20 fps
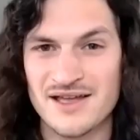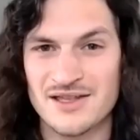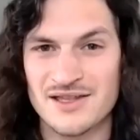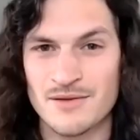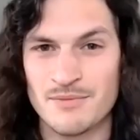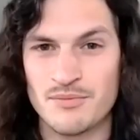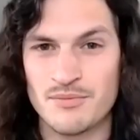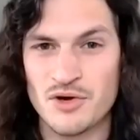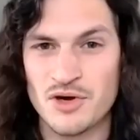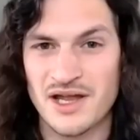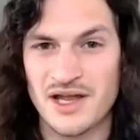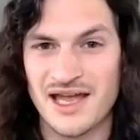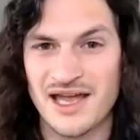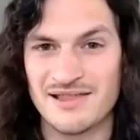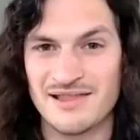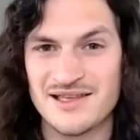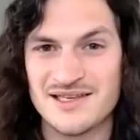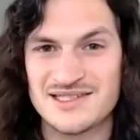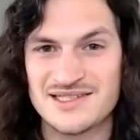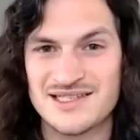the book, at
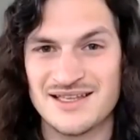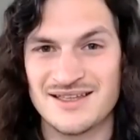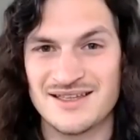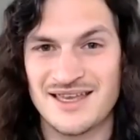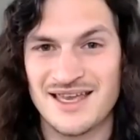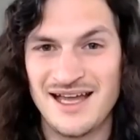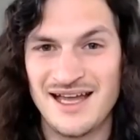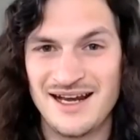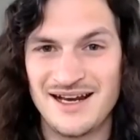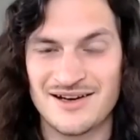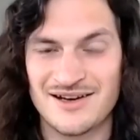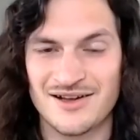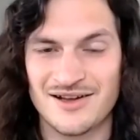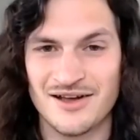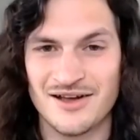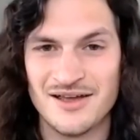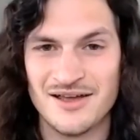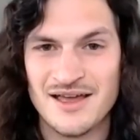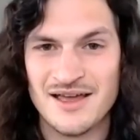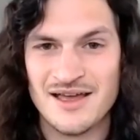least in
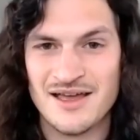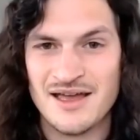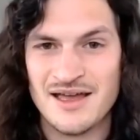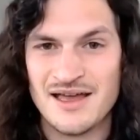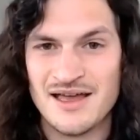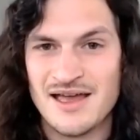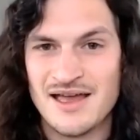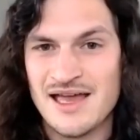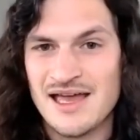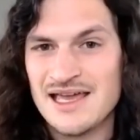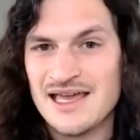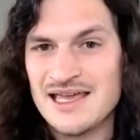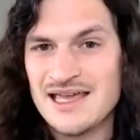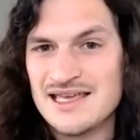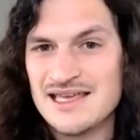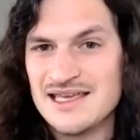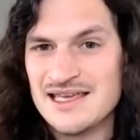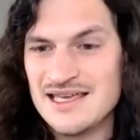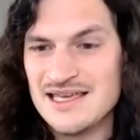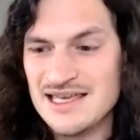Canada,
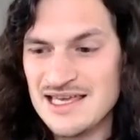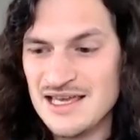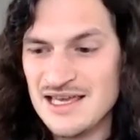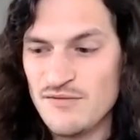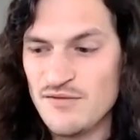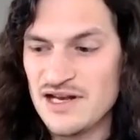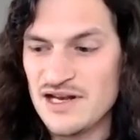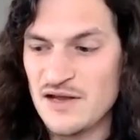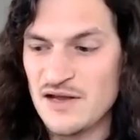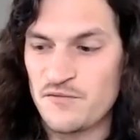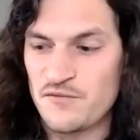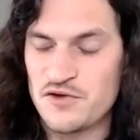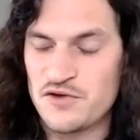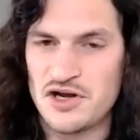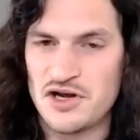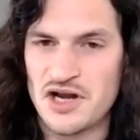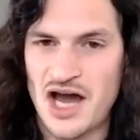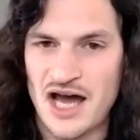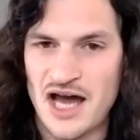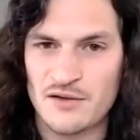even if you're
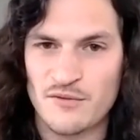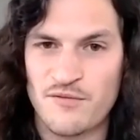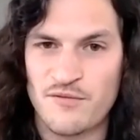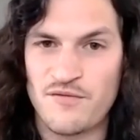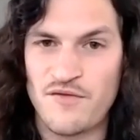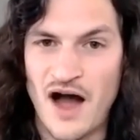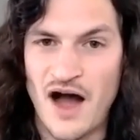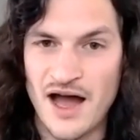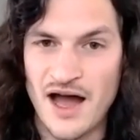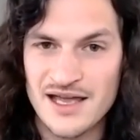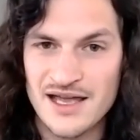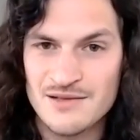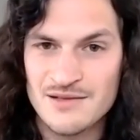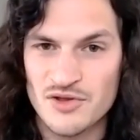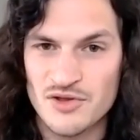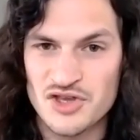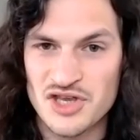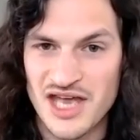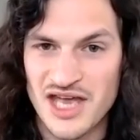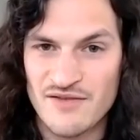not fined,
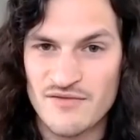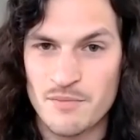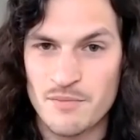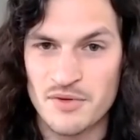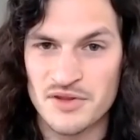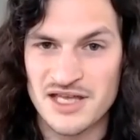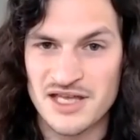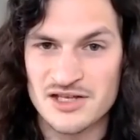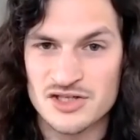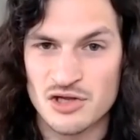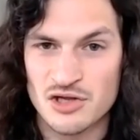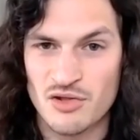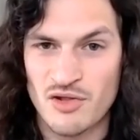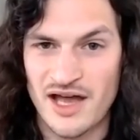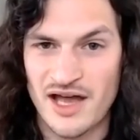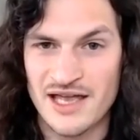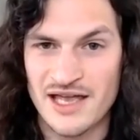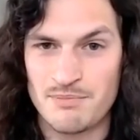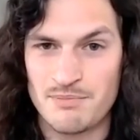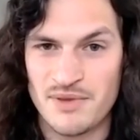but you have a potential
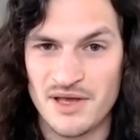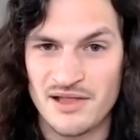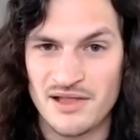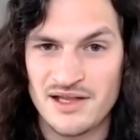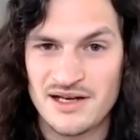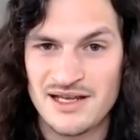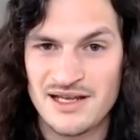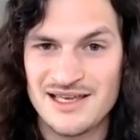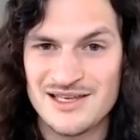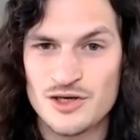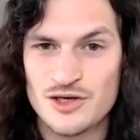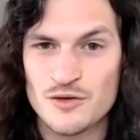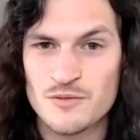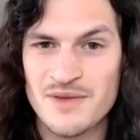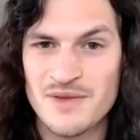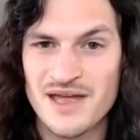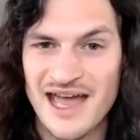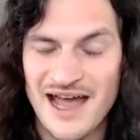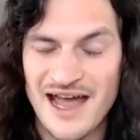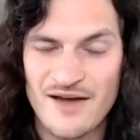liability, you
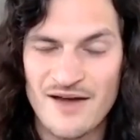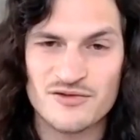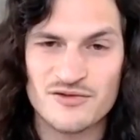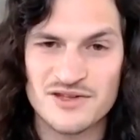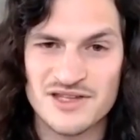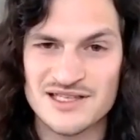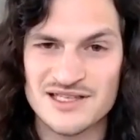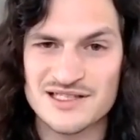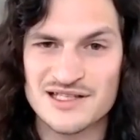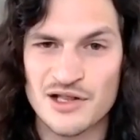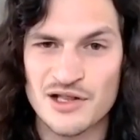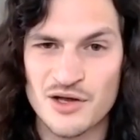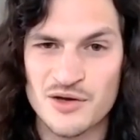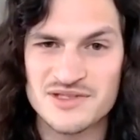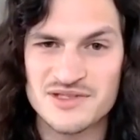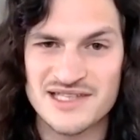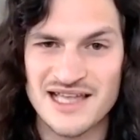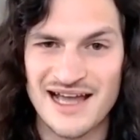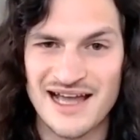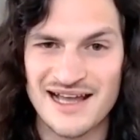may have to
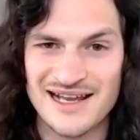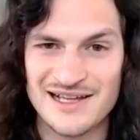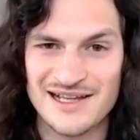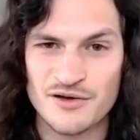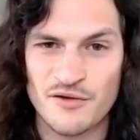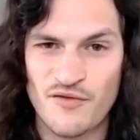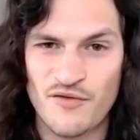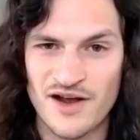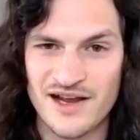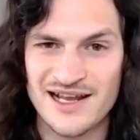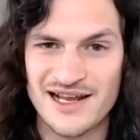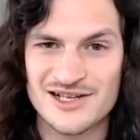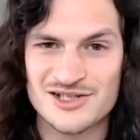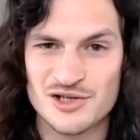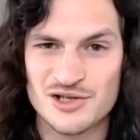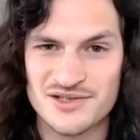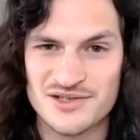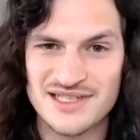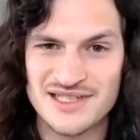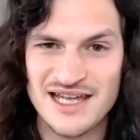disclose that in your
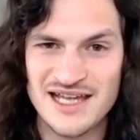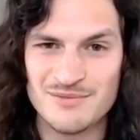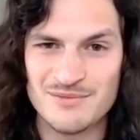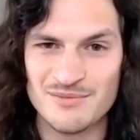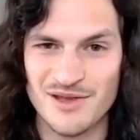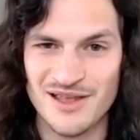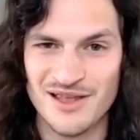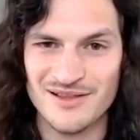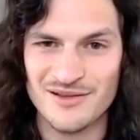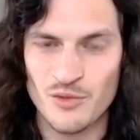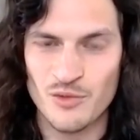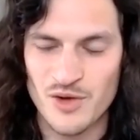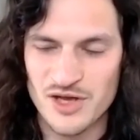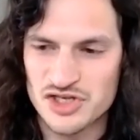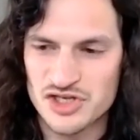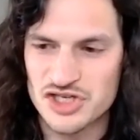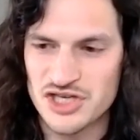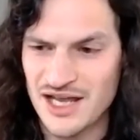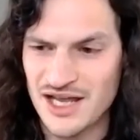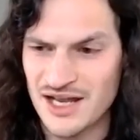financial statement,
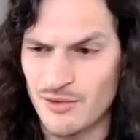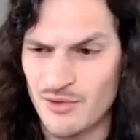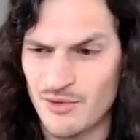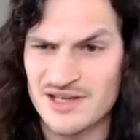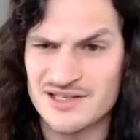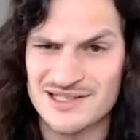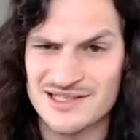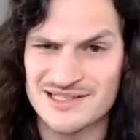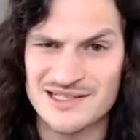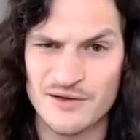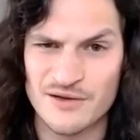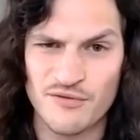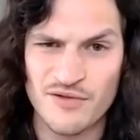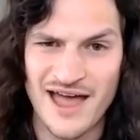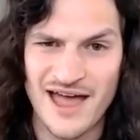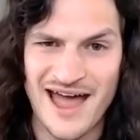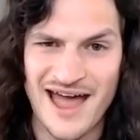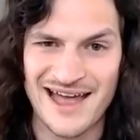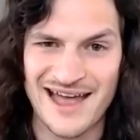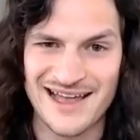which then raises a
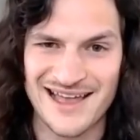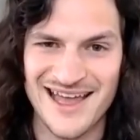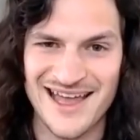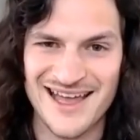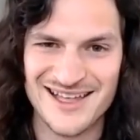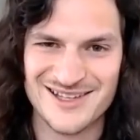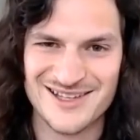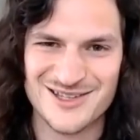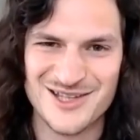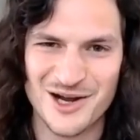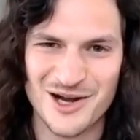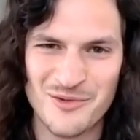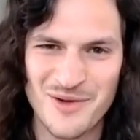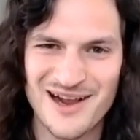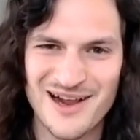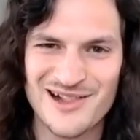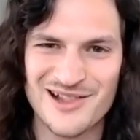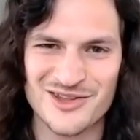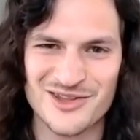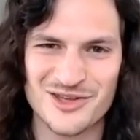flag to the
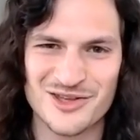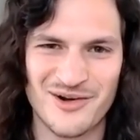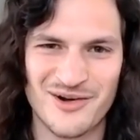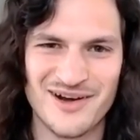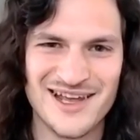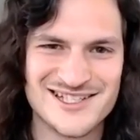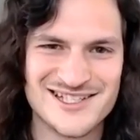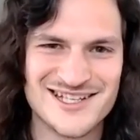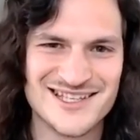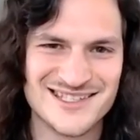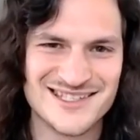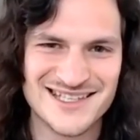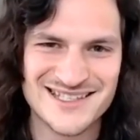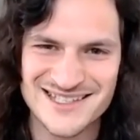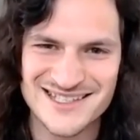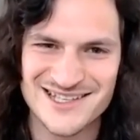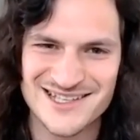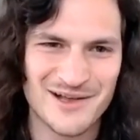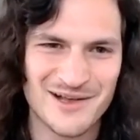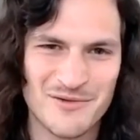regulatory agencies,
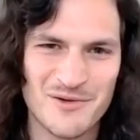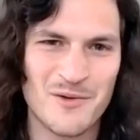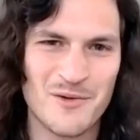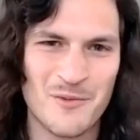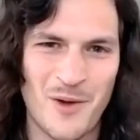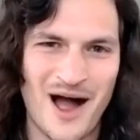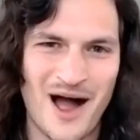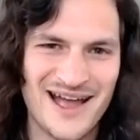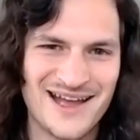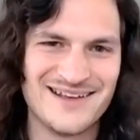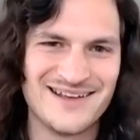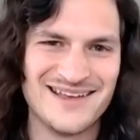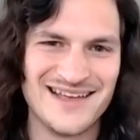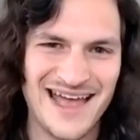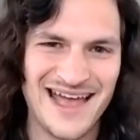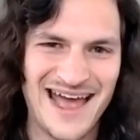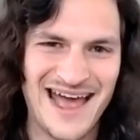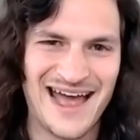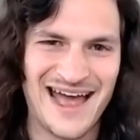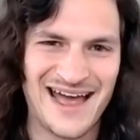because they're like, well, why do you
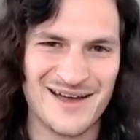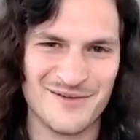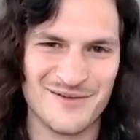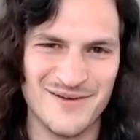have